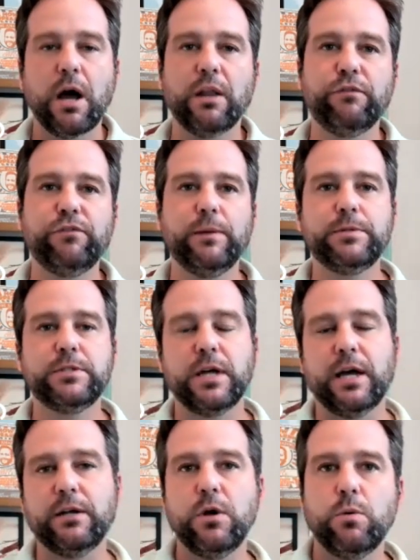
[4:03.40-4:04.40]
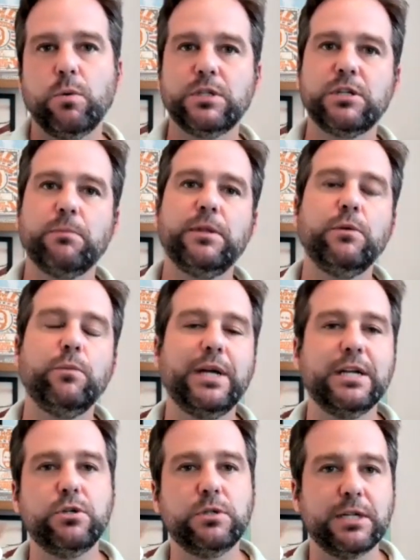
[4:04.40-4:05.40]
on the flip side, what's something that we can
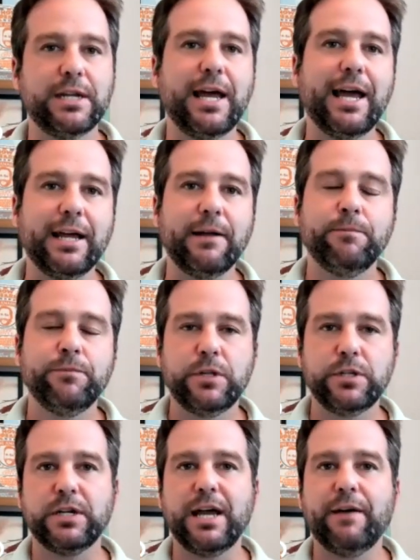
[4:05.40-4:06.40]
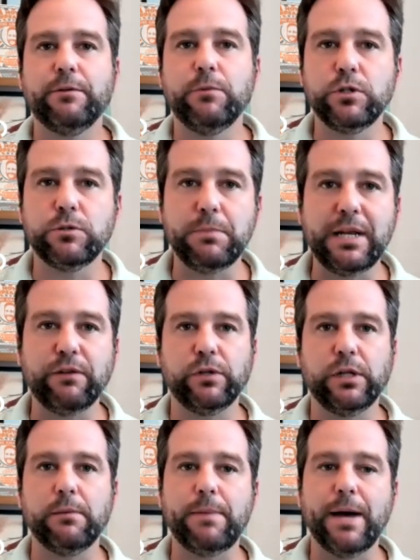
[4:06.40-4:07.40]
do today is going to have the most
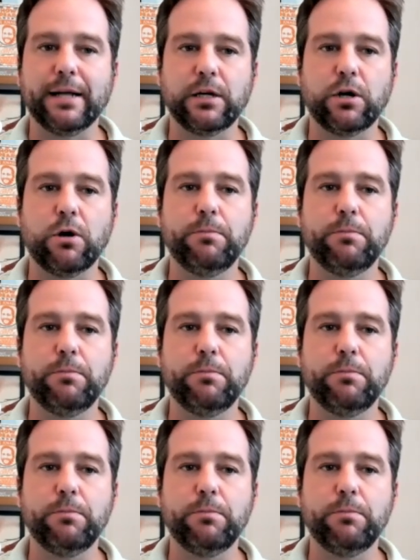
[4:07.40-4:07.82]
meaningful impact on our